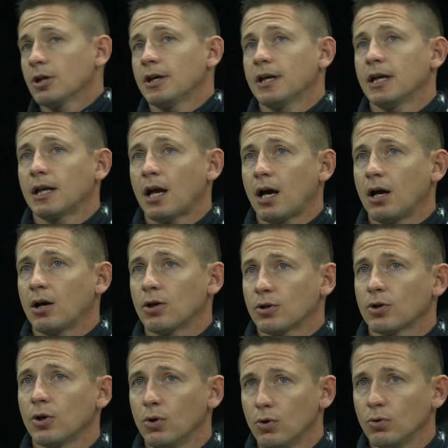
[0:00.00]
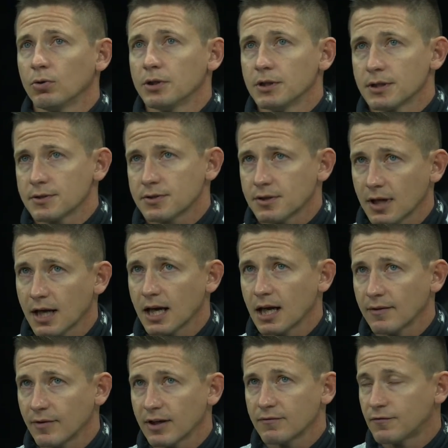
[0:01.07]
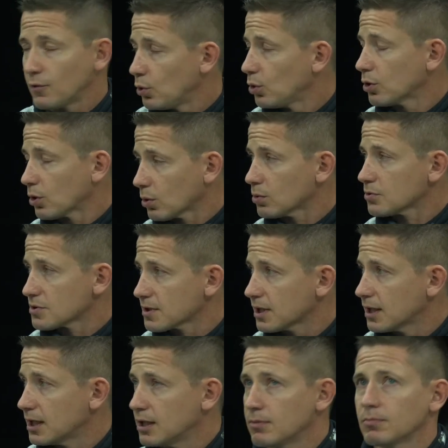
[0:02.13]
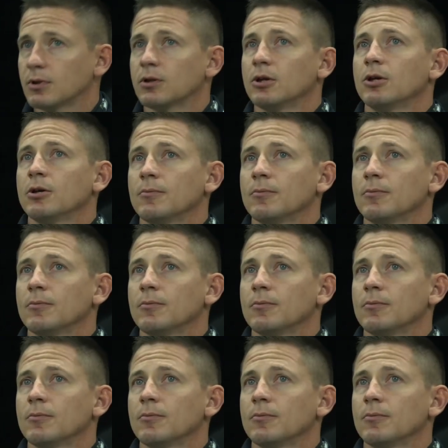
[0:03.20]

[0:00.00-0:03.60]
And our goal is to have a full girls team.